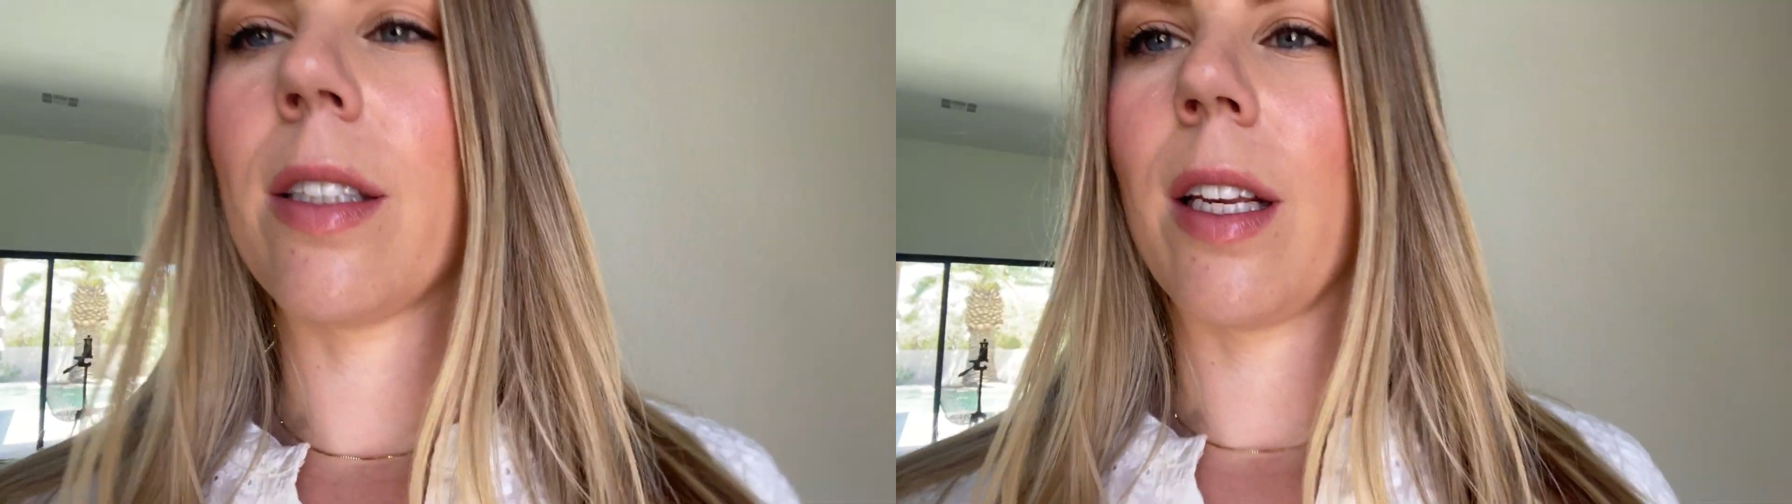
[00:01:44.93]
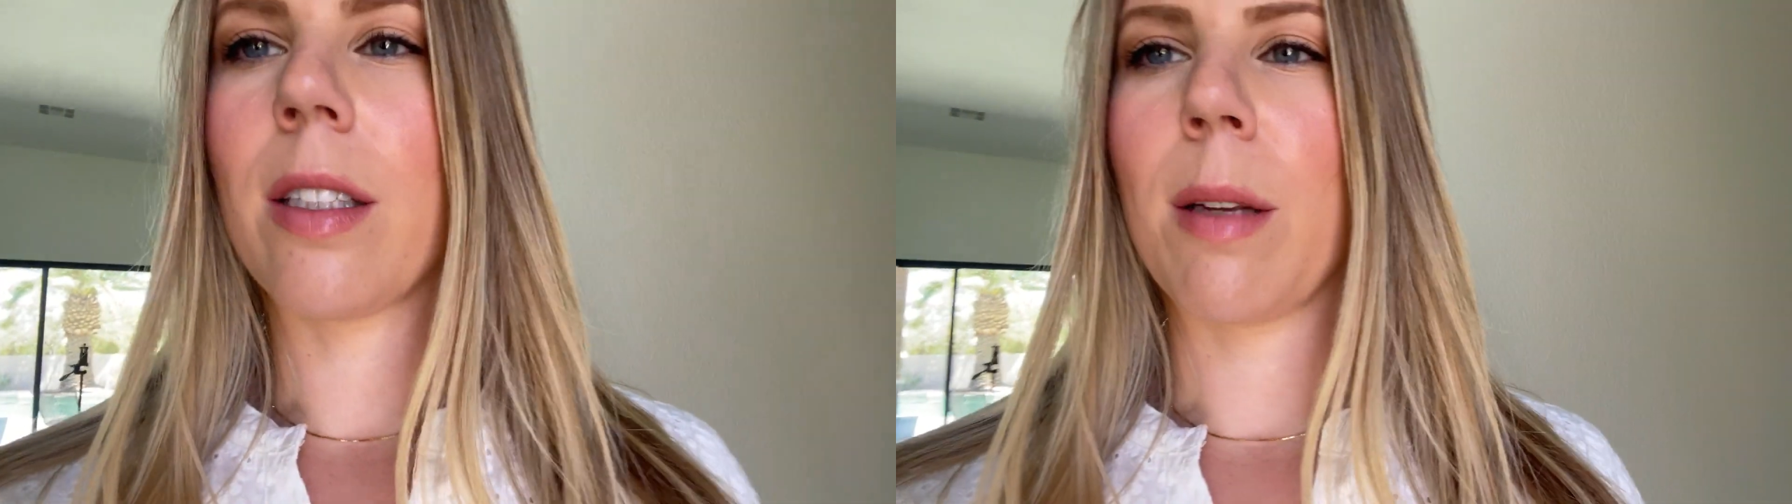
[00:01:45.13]

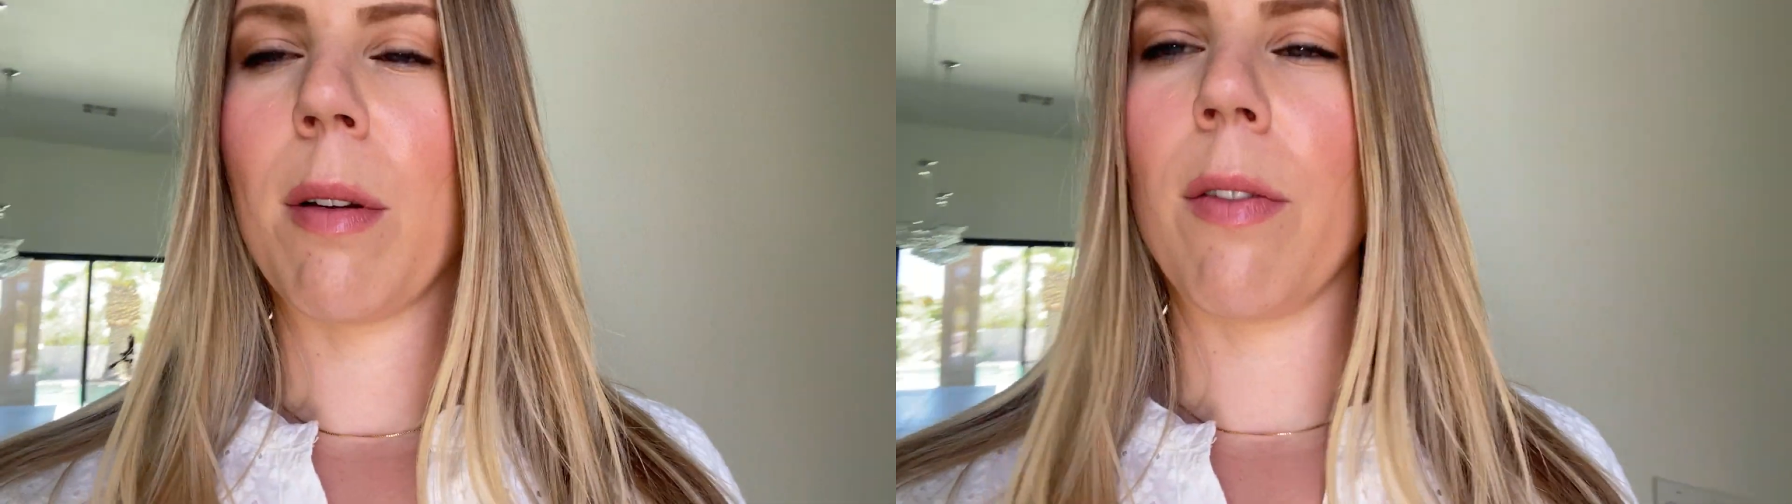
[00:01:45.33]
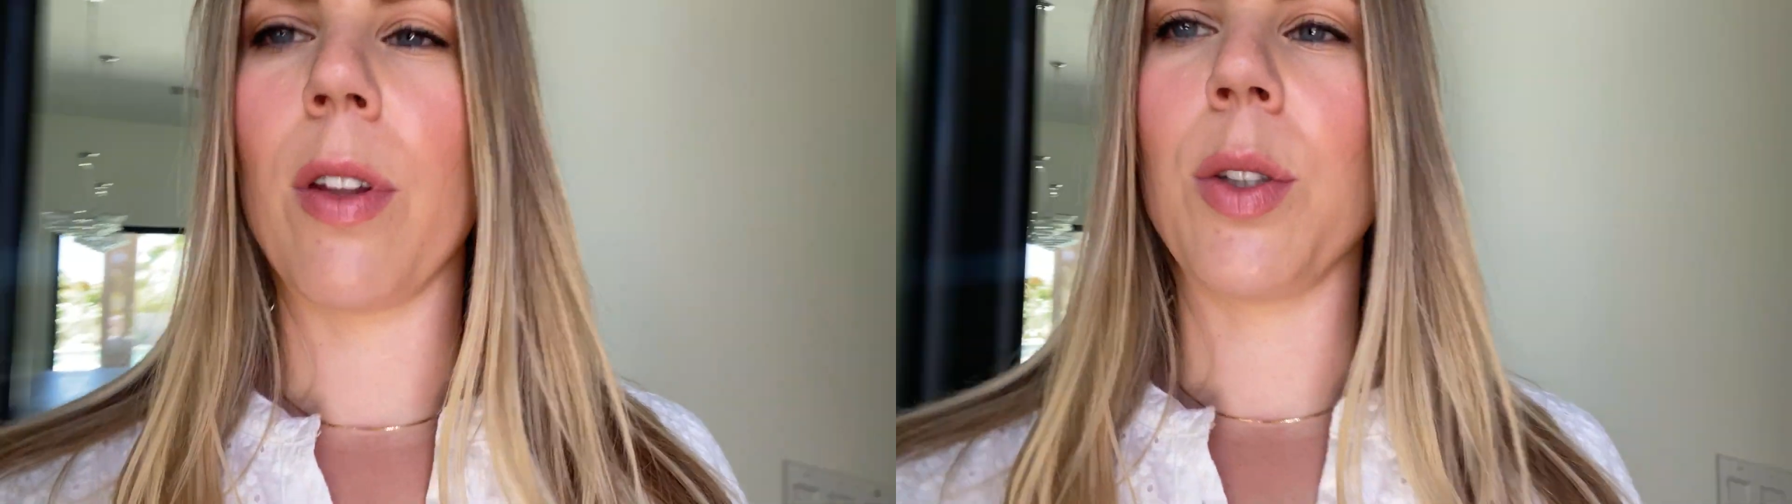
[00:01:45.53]
see some
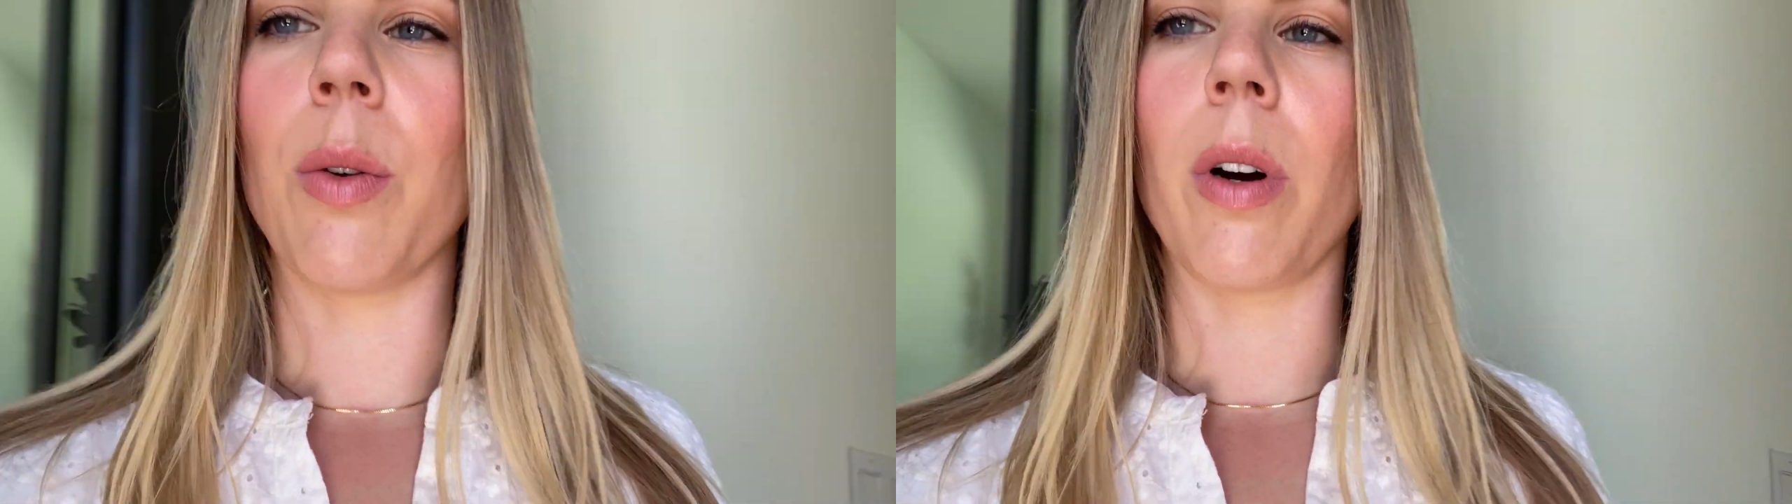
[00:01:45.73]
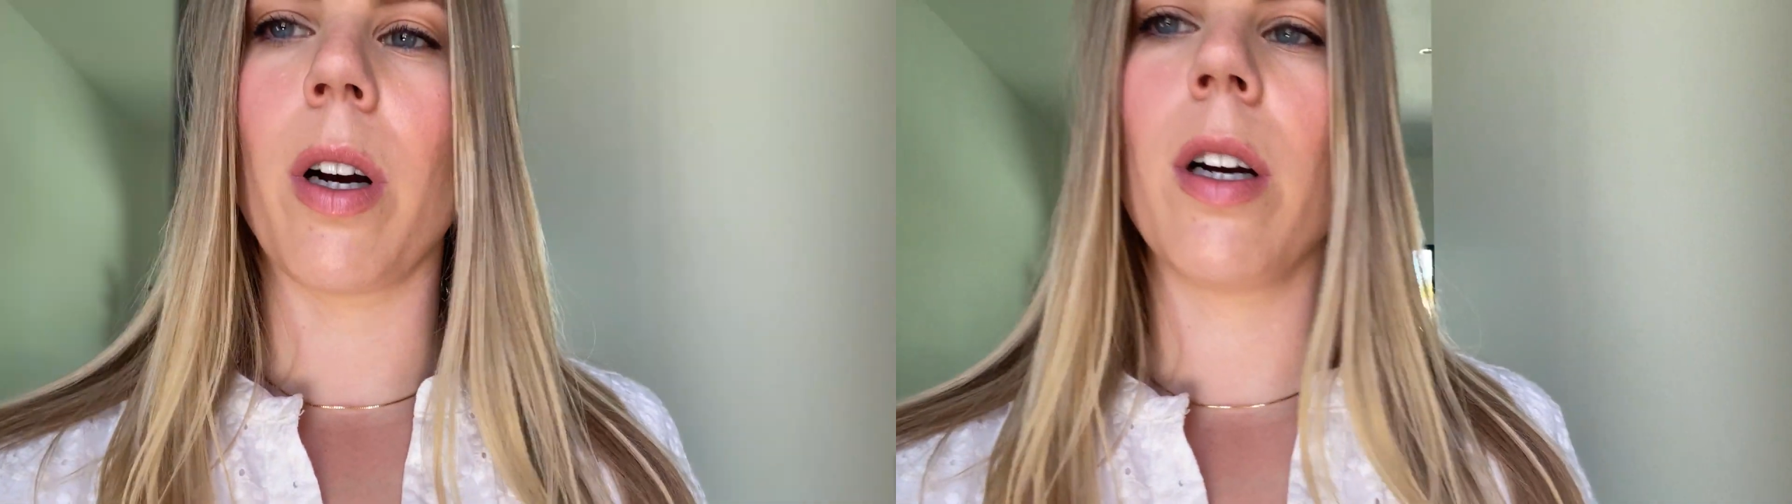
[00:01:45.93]
of the
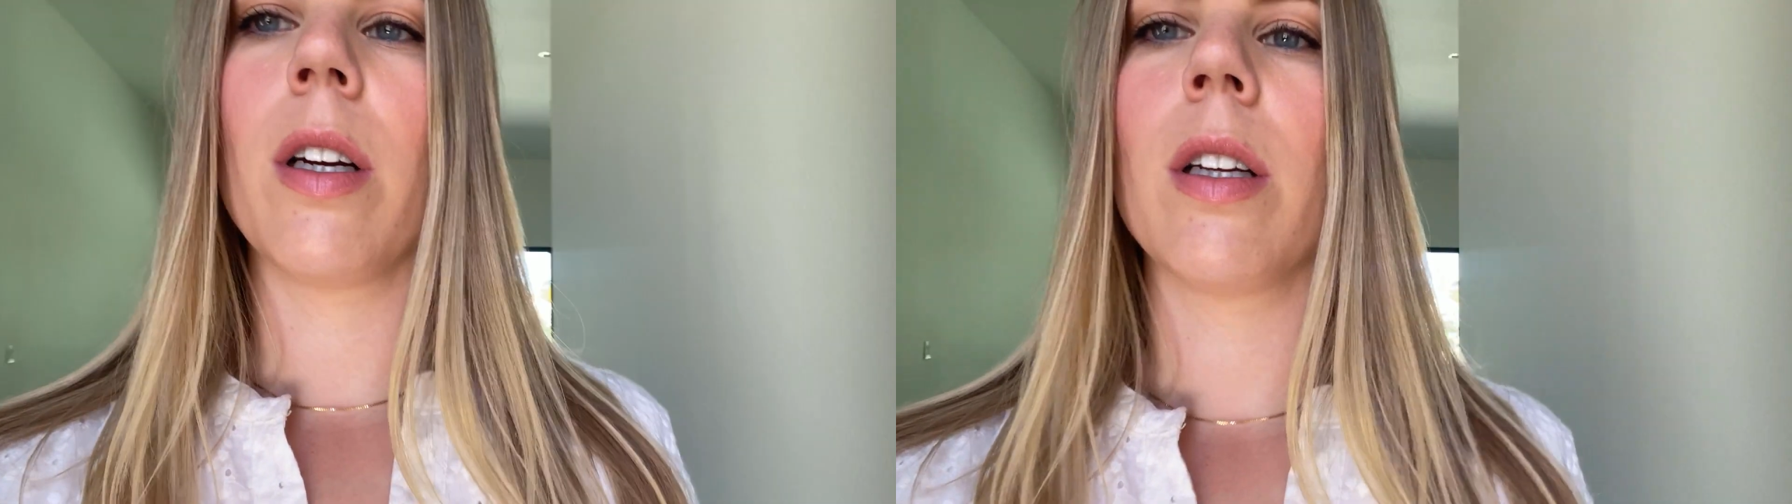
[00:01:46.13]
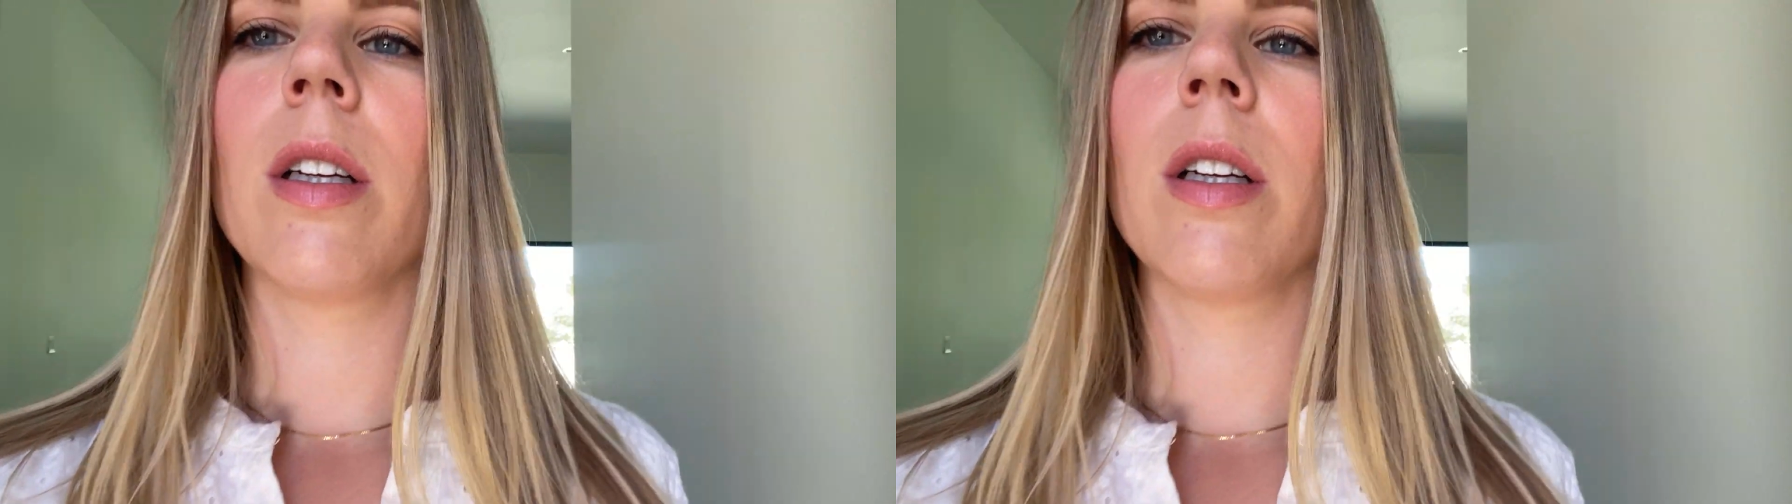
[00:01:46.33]
door.